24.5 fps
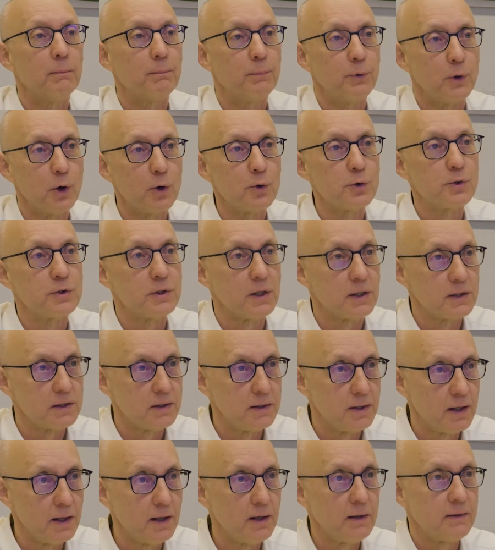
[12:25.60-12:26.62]
process
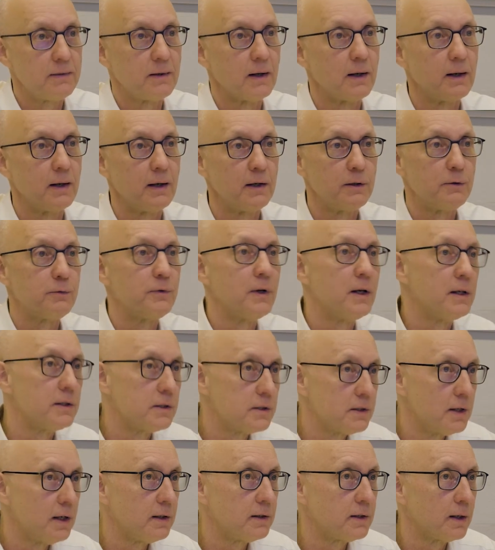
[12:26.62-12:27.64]
data,
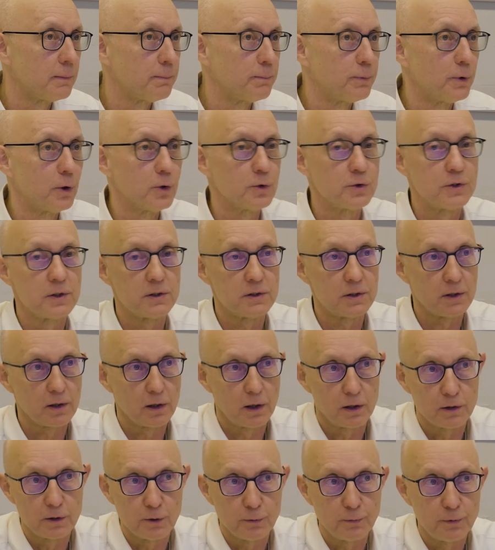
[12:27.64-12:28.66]
advanced data processing,
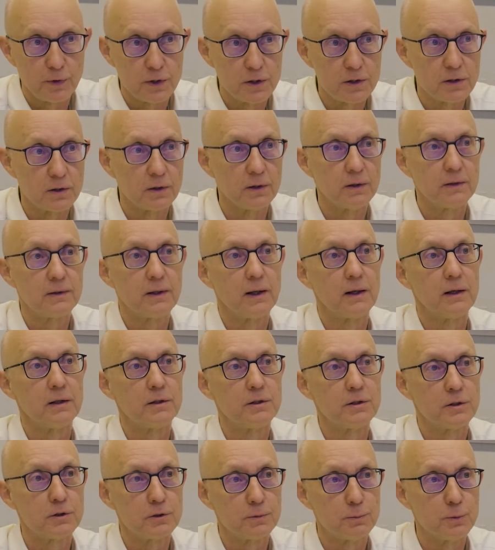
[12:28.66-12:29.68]
artificial
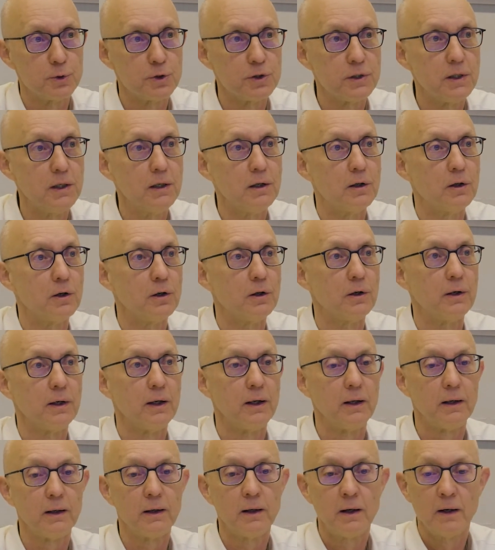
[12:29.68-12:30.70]
intelligence, machine
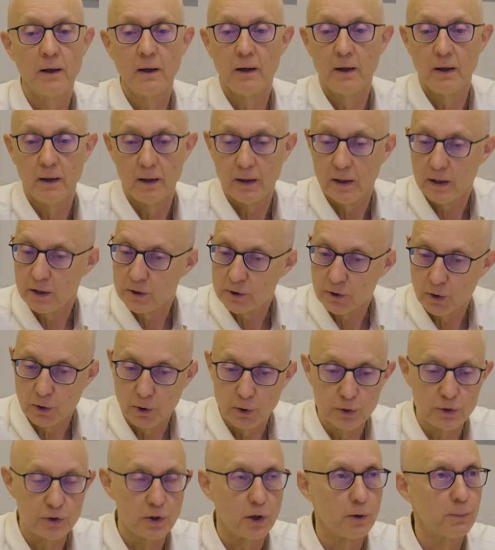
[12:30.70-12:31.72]
learning, is
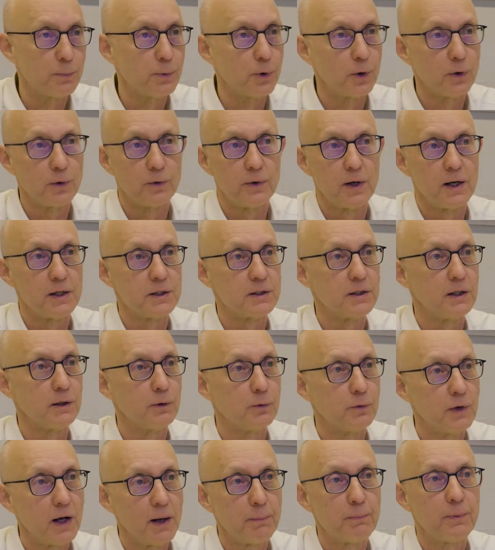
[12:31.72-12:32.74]
also progressing
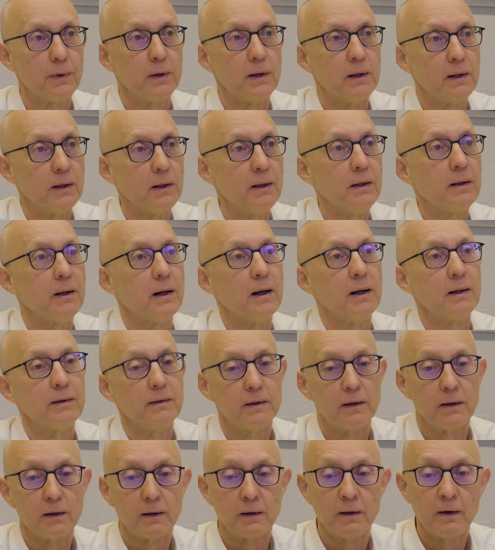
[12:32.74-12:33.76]
rapidly. And
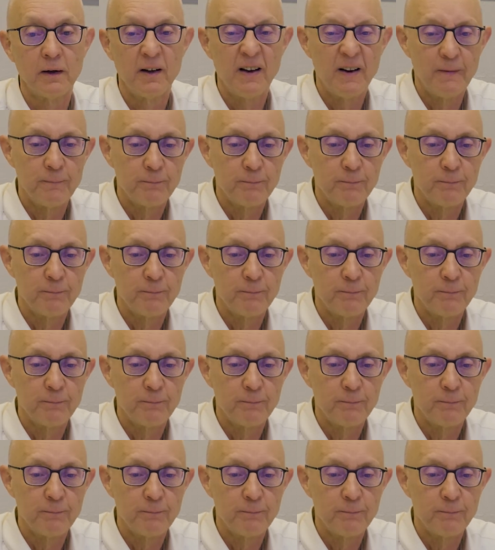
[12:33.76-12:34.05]
the